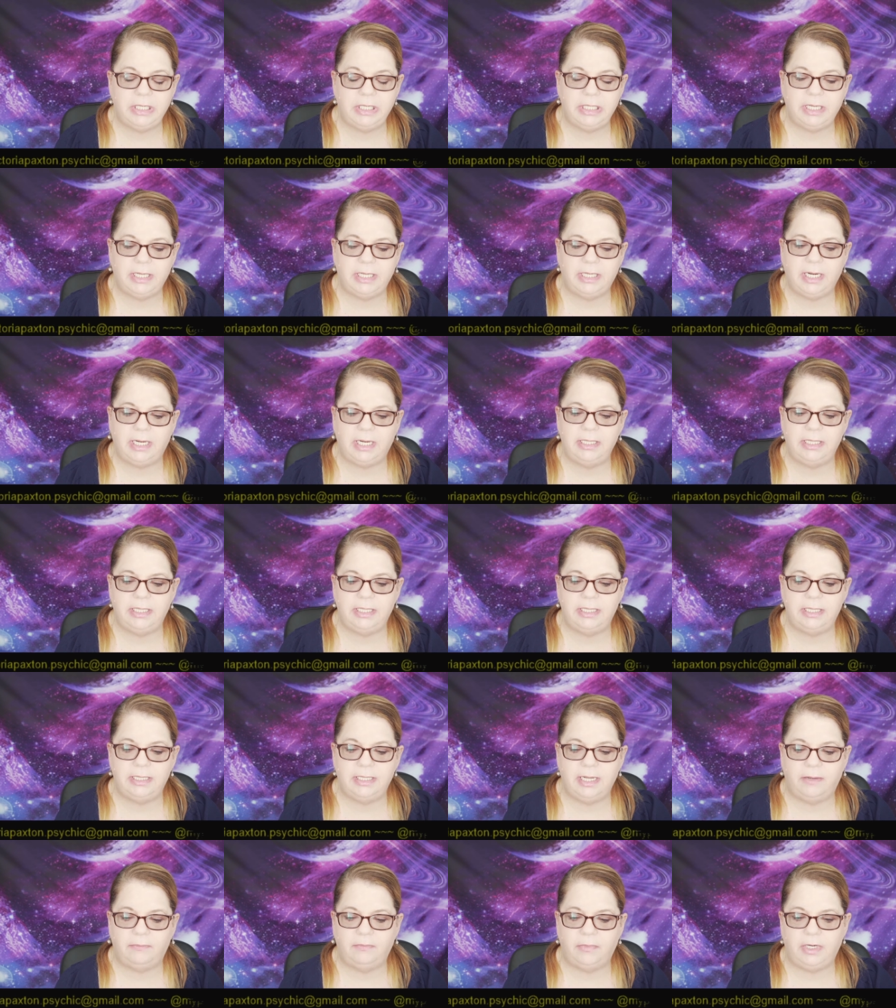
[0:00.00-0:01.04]
in
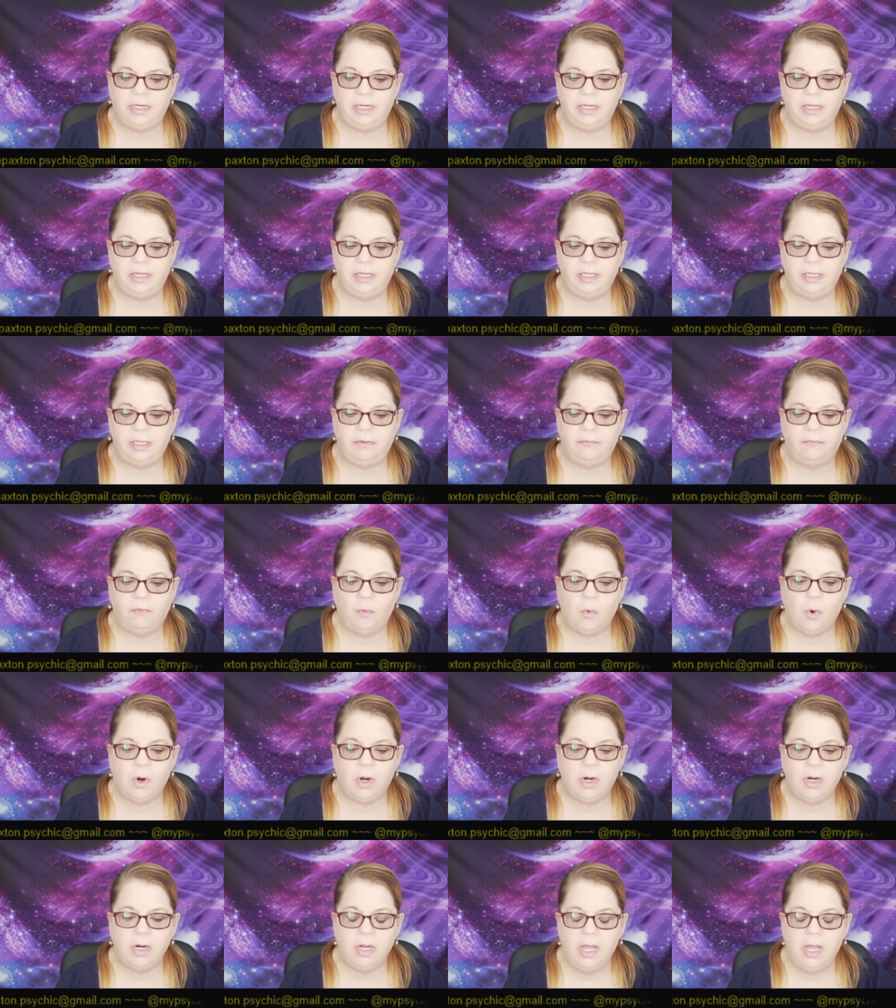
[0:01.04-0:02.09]

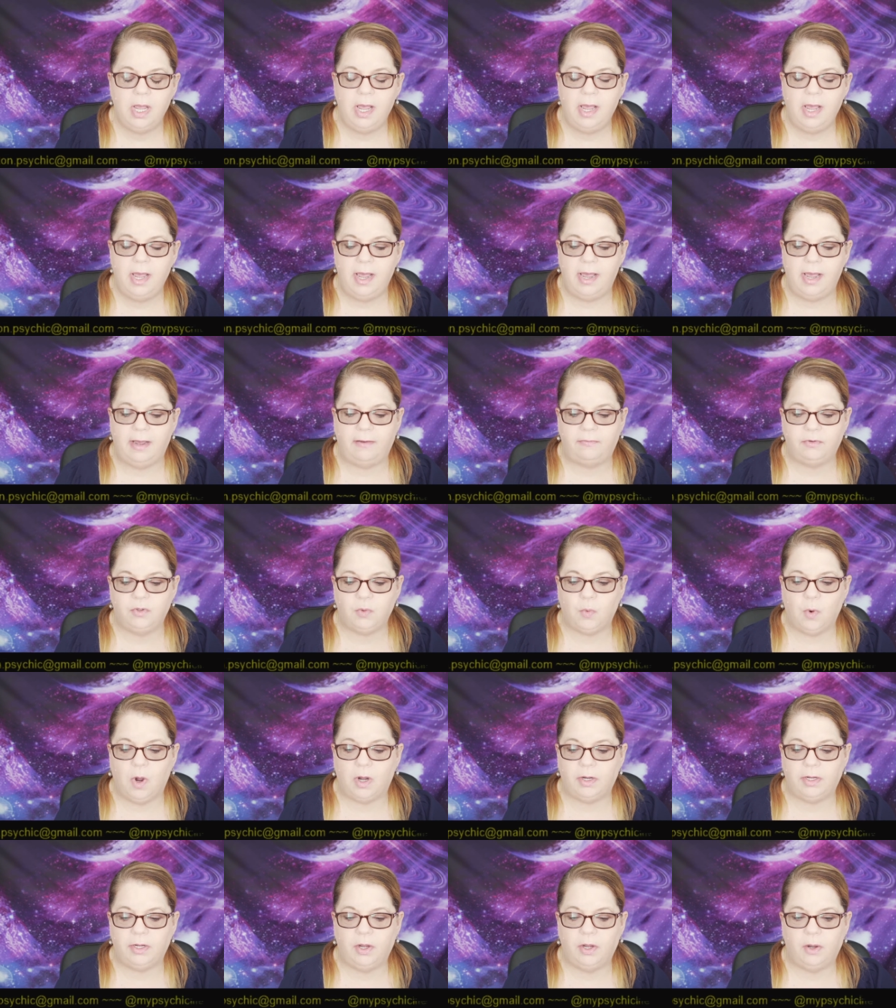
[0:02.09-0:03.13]
1974 after
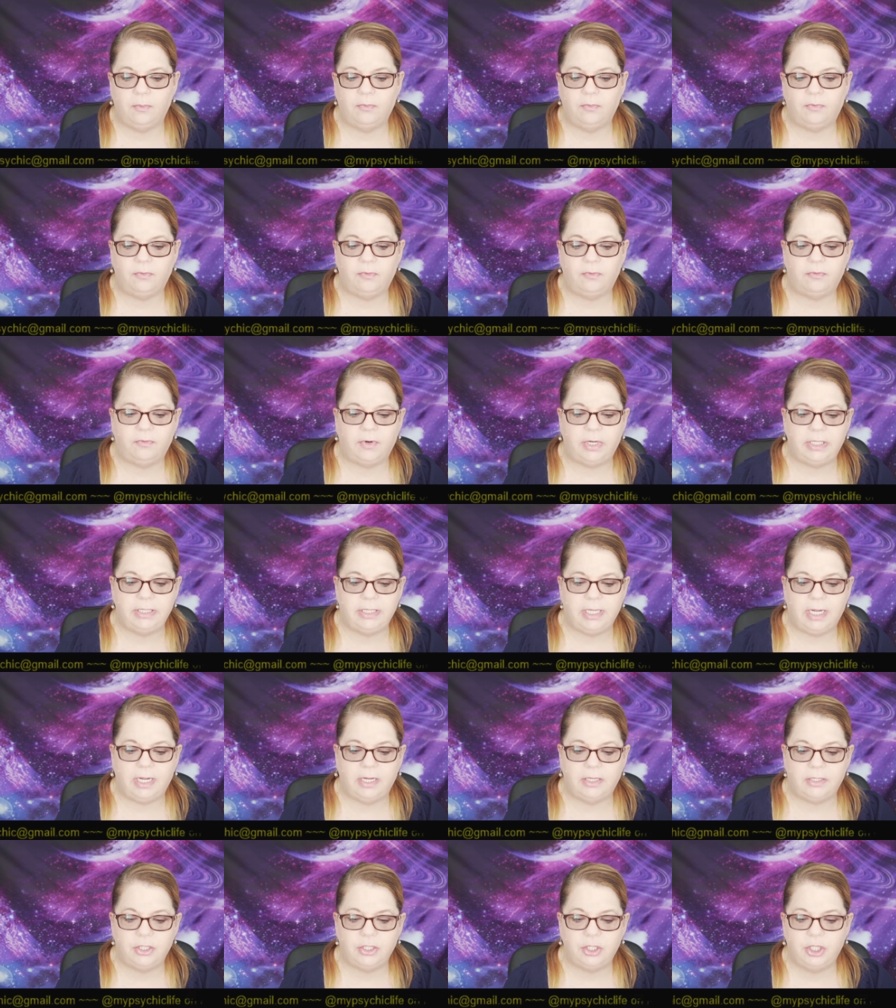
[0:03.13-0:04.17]
walking home from a friend's
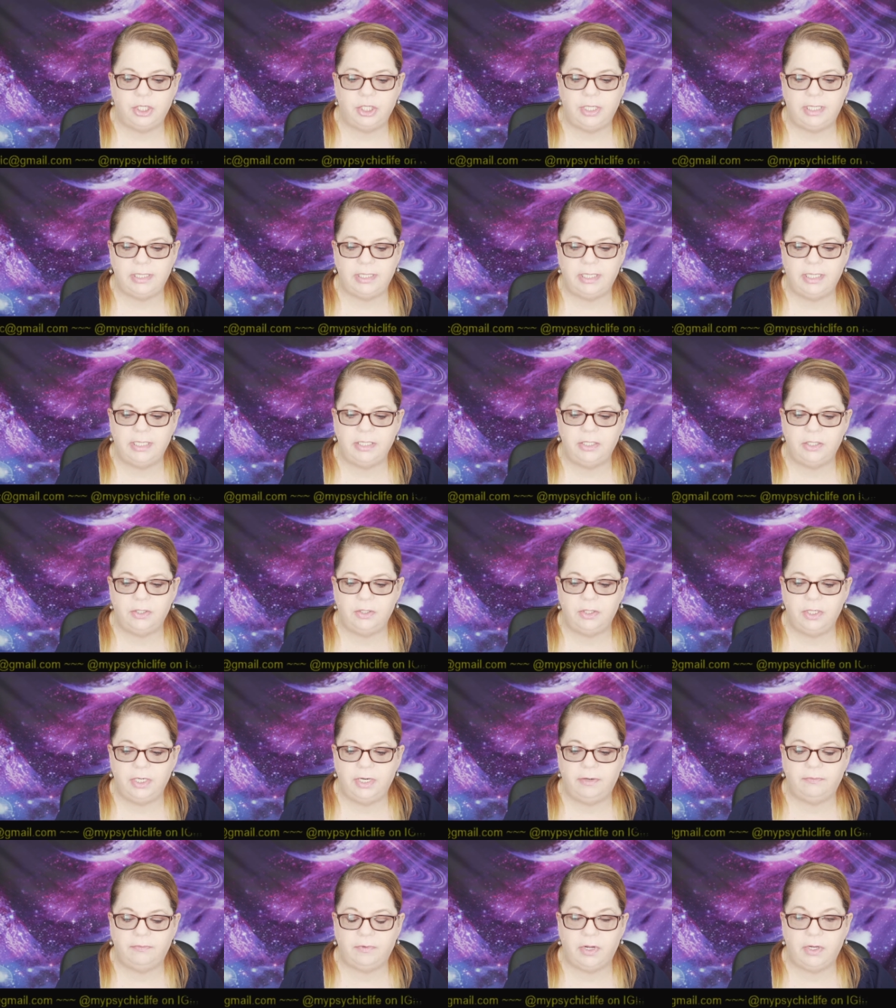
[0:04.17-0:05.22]
house. She has a
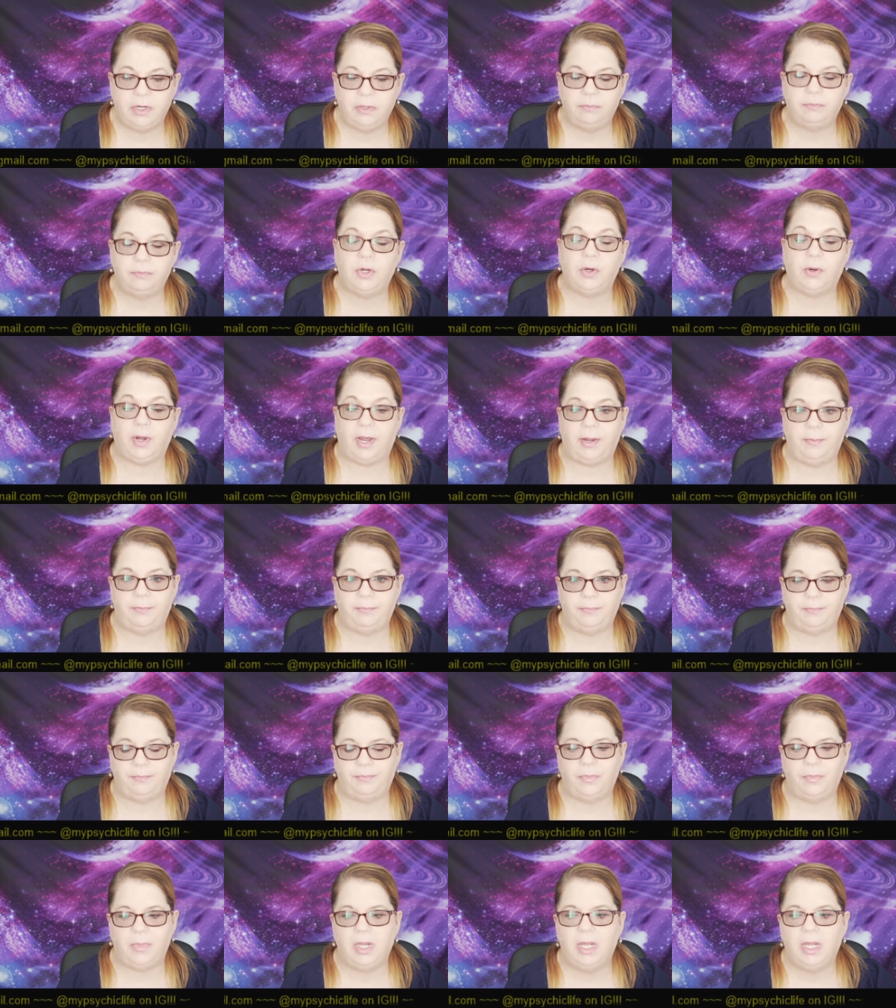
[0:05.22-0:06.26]
history of. Okay.
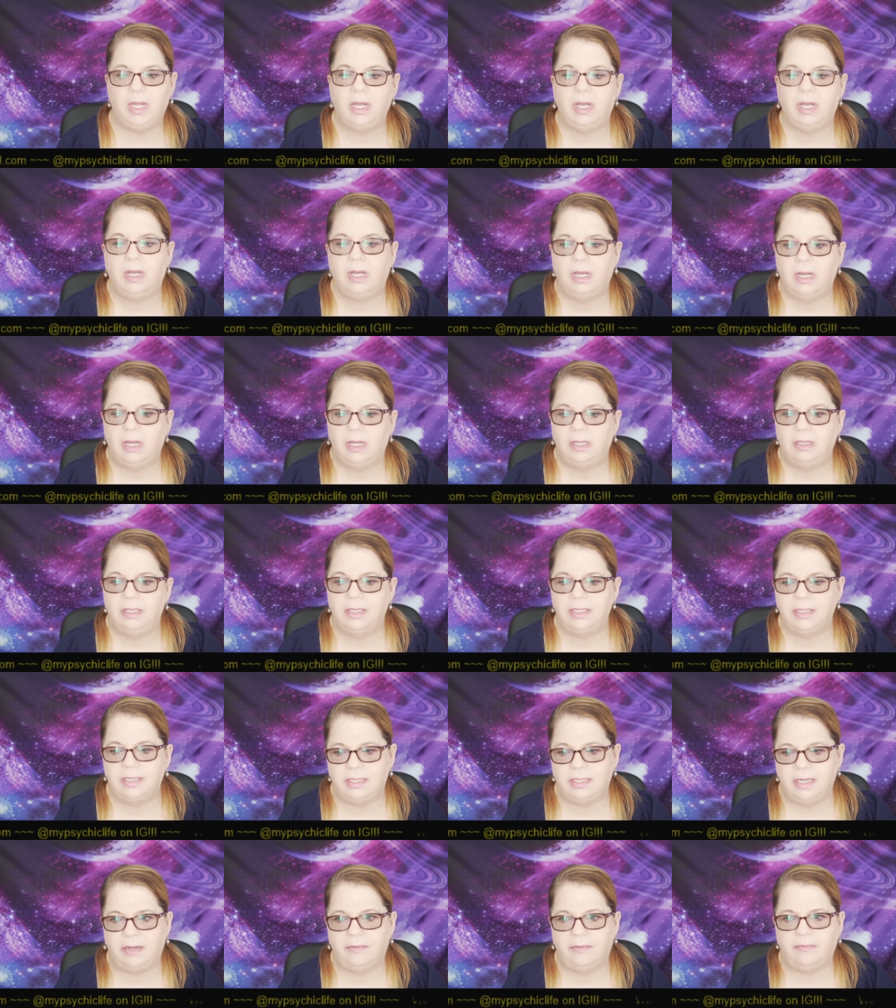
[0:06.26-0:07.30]
This
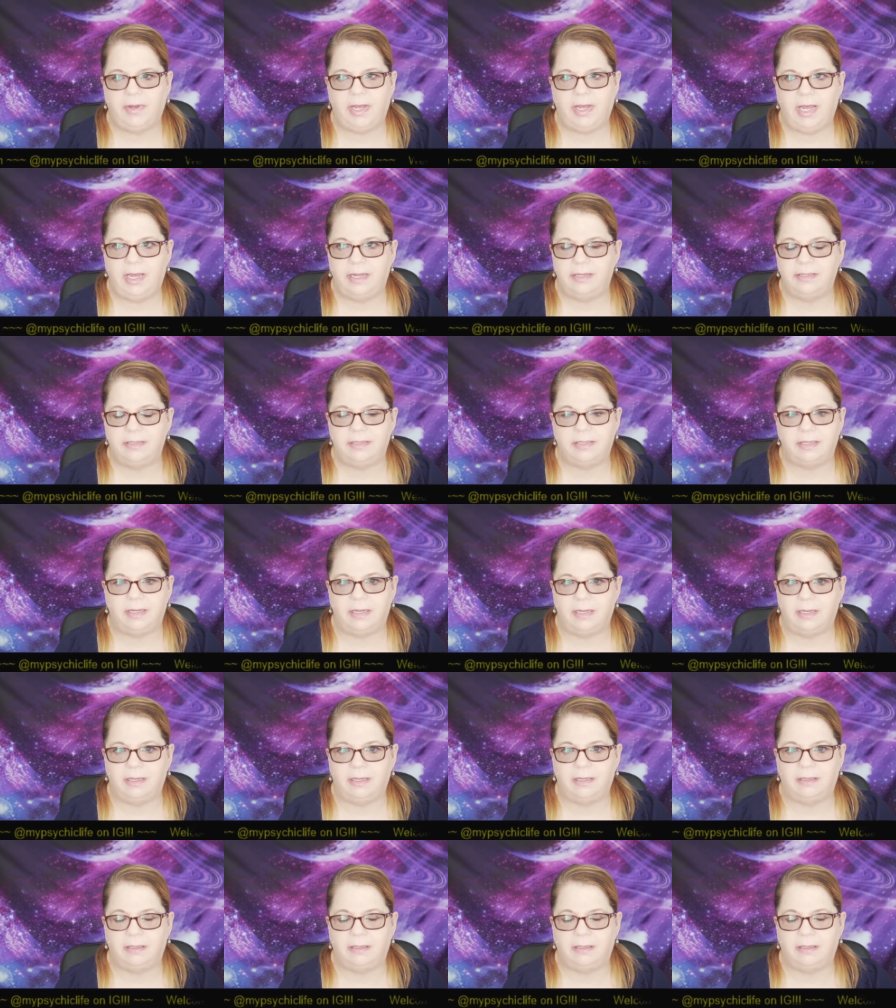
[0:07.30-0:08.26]
stuff I hate seeing.